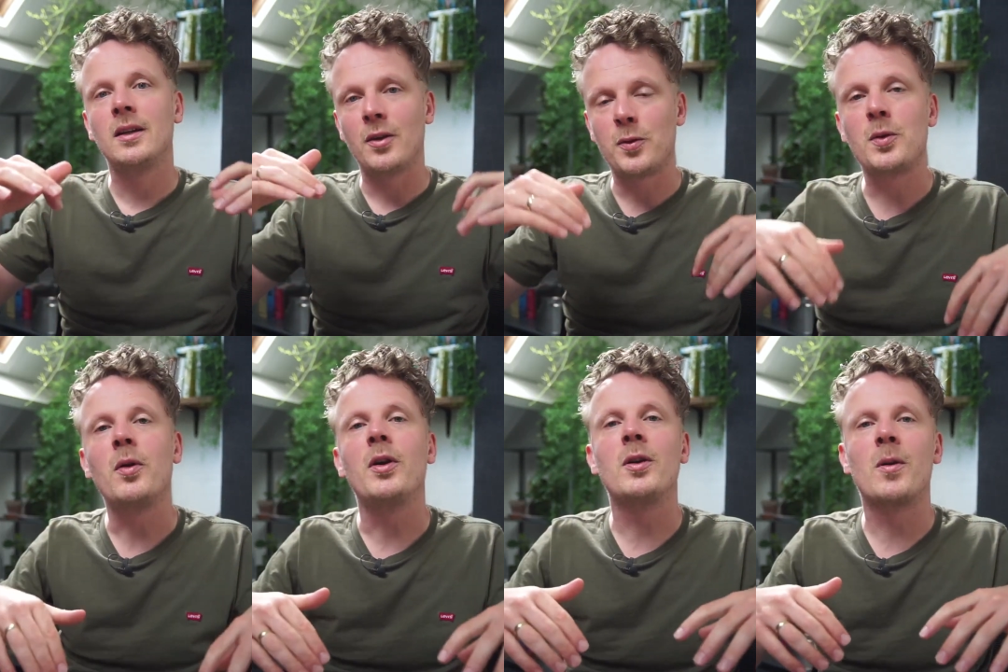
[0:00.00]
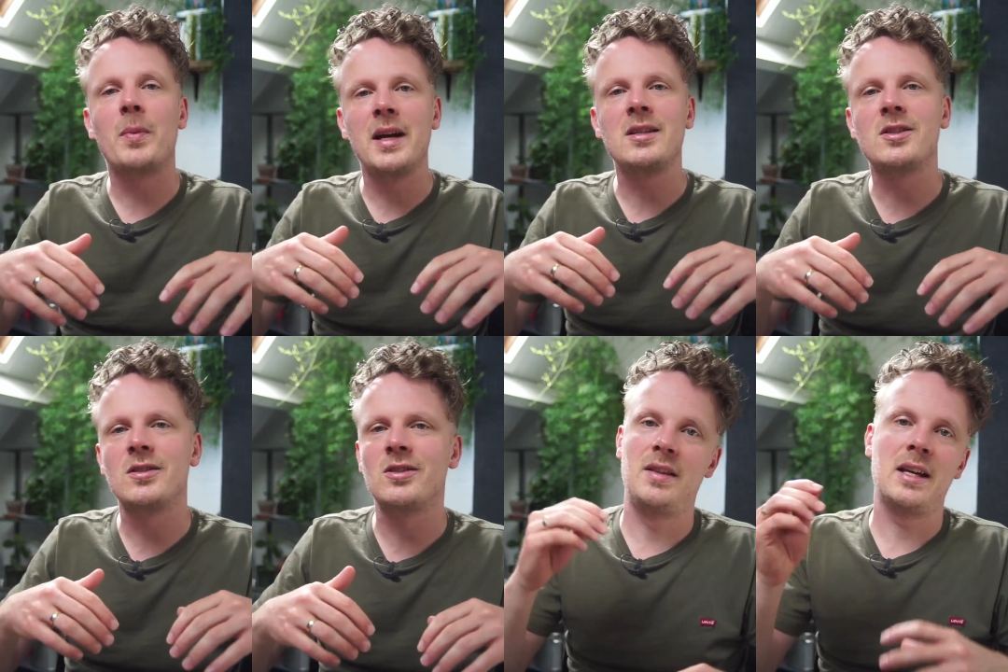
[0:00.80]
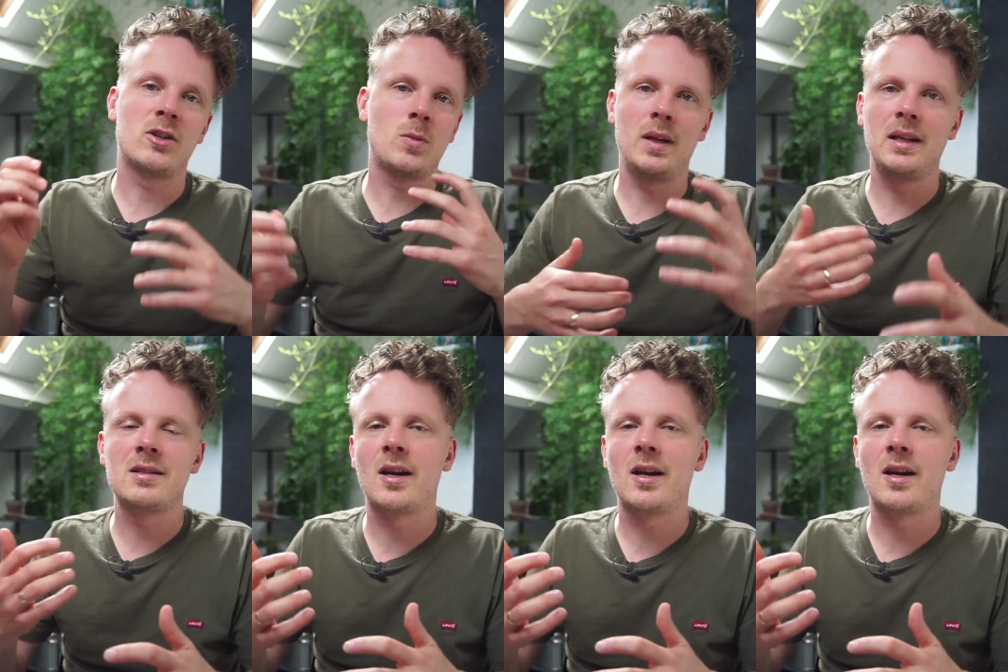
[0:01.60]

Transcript: through your pages, they are spending